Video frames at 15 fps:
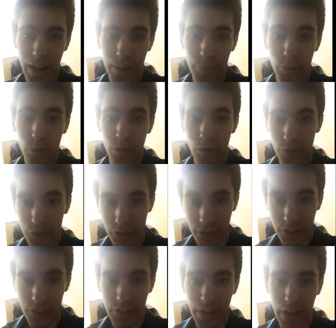I'm doing over
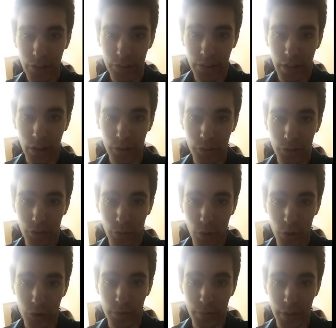$60,000 in
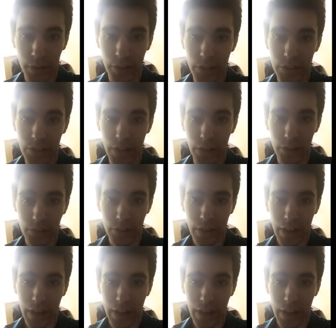gross monthly sales.